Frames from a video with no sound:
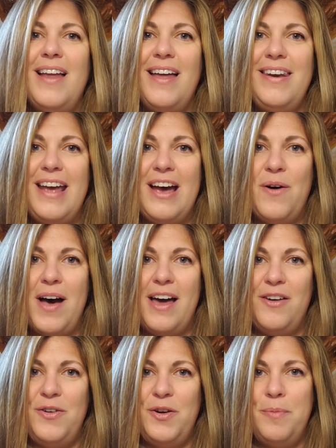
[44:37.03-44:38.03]
Now, I
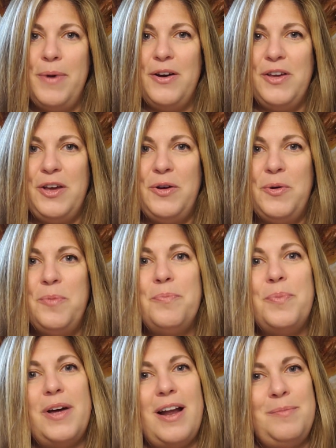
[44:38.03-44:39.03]
don't know about you,
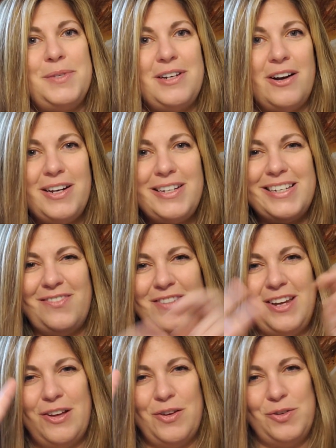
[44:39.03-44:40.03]
but I'm starting to
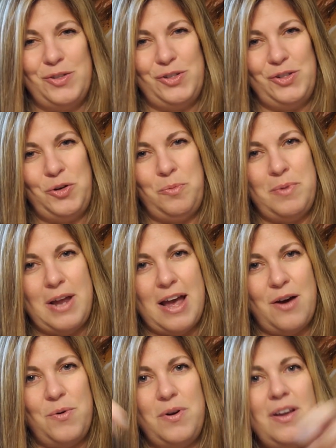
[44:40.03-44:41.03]
feel zoomed
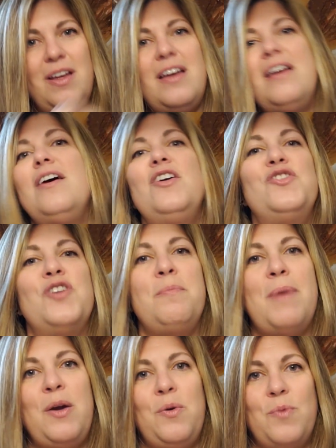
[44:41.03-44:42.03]
out during
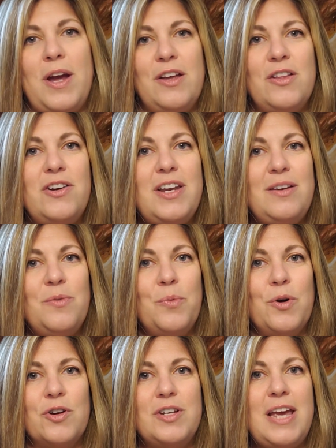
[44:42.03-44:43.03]
my regular
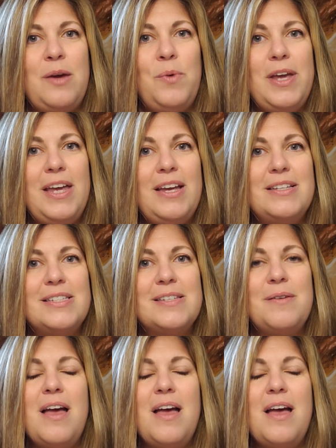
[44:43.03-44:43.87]
workday weeks.